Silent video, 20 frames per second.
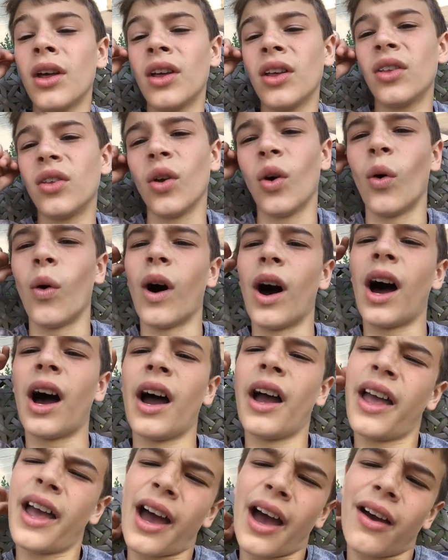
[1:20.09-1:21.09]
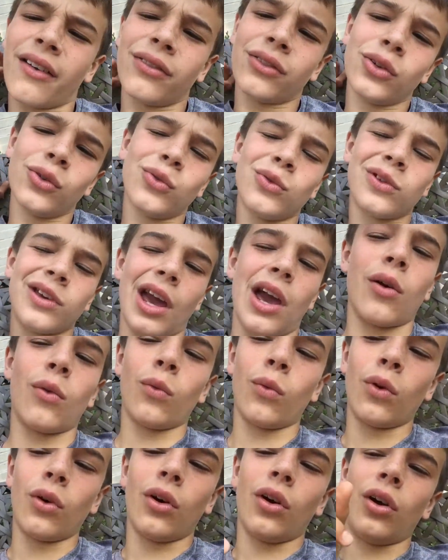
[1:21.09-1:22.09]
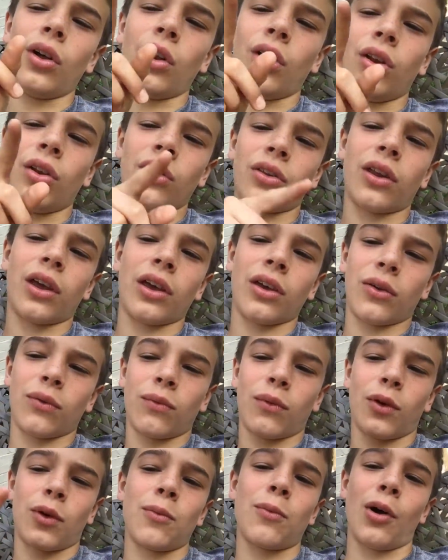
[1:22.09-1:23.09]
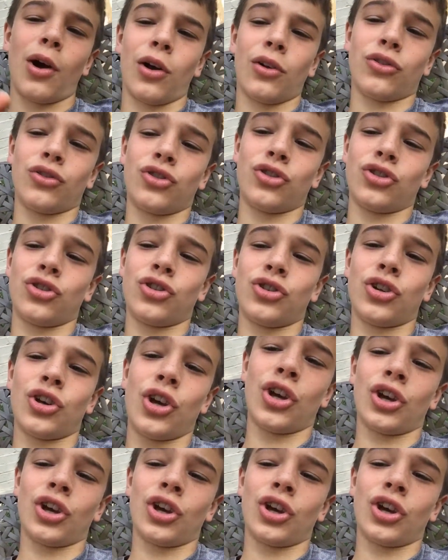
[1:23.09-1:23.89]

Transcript: so I have to get one. Thank you very much.